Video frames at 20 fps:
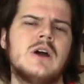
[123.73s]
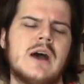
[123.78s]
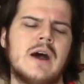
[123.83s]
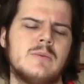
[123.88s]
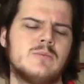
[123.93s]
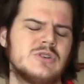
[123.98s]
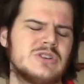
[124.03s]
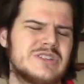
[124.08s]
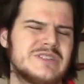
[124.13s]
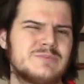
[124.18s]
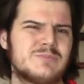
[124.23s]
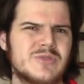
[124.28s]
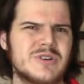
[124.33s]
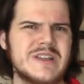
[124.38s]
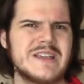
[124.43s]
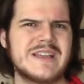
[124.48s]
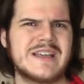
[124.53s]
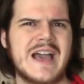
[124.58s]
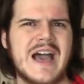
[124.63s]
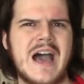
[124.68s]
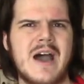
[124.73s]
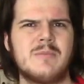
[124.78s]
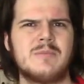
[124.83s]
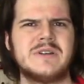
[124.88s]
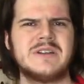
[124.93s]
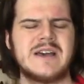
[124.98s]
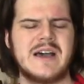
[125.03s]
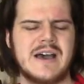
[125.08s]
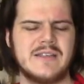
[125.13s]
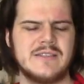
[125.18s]
um, which is pretty
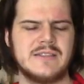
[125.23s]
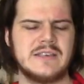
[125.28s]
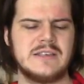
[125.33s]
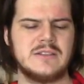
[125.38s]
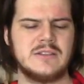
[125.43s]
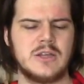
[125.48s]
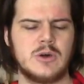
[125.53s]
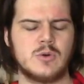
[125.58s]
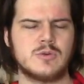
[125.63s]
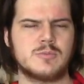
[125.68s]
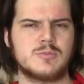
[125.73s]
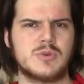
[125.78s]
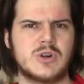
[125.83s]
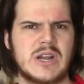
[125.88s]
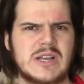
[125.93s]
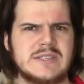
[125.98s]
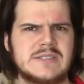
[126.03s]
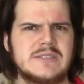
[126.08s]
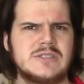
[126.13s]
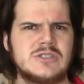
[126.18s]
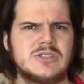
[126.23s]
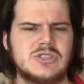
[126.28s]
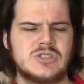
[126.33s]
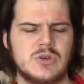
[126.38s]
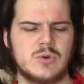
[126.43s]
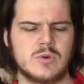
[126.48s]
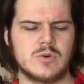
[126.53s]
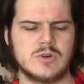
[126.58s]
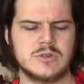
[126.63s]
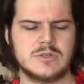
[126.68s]
common on the lower priced
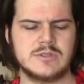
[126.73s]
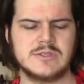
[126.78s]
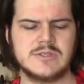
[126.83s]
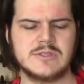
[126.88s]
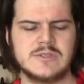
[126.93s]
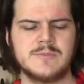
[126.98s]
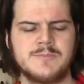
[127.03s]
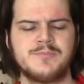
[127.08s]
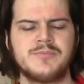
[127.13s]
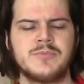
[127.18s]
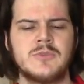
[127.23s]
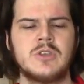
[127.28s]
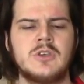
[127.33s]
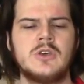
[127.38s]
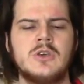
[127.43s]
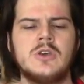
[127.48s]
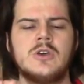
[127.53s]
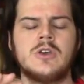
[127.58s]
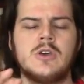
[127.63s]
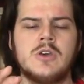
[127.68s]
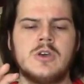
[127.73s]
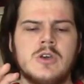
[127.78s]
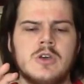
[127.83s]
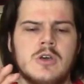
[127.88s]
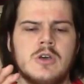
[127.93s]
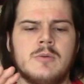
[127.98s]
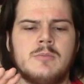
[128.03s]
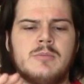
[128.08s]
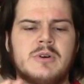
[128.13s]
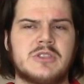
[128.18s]
swords.
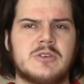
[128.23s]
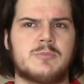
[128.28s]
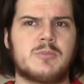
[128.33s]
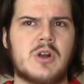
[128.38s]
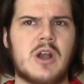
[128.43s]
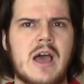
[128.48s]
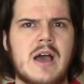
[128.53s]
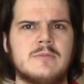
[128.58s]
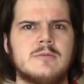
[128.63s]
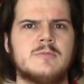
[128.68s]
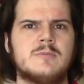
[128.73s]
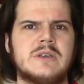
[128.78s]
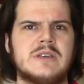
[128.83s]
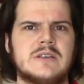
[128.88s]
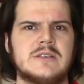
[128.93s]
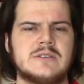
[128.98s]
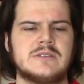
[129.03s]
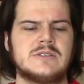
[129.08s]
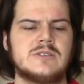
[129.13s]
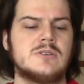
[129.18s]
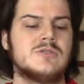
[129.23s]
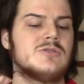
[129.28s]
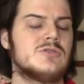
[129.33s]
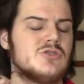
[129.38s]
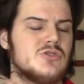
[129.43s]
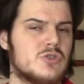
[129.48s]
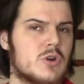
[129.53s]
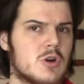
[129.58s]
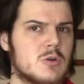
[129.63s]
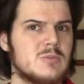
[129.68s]
But the problem is,
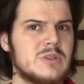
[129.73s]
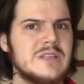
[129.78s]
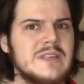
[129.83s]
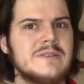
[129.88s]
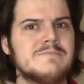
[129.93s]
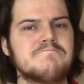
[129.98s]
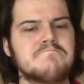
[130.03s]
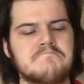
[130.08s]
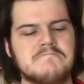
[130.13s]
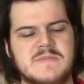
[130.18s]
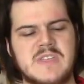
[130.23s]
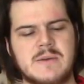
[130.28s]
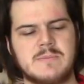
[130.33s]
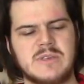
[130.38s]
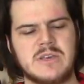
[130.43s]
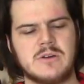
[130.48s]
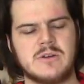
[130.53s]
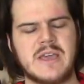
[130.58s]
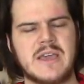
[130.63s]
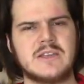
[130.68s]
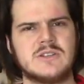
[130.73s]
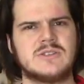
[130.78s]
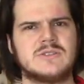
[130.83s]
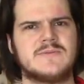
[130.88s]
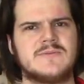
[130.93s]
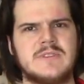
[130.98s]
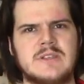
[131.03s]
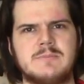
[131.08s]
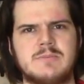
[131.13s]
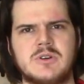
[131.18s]
normally that'd be okay,
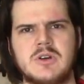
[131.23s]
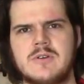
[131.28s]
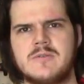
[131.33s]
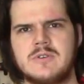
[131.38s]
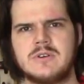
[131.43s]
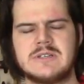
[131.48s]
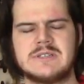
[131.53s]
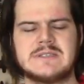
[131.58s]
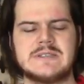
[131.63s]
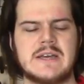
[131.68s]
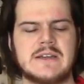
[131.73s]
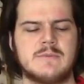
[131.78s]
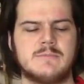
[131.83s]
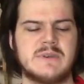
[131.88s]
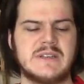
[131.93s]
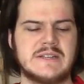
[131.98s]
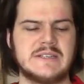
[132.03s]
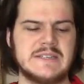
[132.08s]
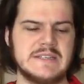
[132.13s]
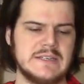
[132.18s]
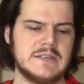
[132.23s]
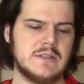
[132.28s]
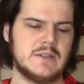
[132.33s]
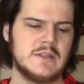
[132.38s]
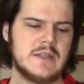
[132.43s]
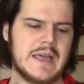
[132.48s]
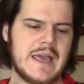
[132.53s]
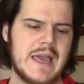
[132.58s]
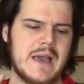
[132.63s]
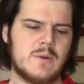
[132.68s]
just flip it over and it's not a big
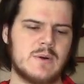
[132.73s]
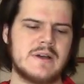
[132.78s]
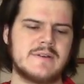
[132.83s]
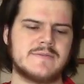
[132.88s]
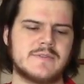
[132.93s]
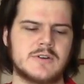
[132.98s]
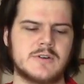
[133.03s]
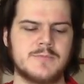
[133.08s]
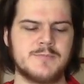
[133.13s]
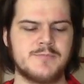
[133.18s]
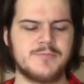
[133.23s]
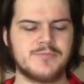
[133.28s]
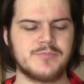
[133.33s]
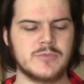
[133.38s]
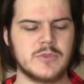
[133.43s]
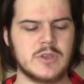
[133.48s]
deal. However,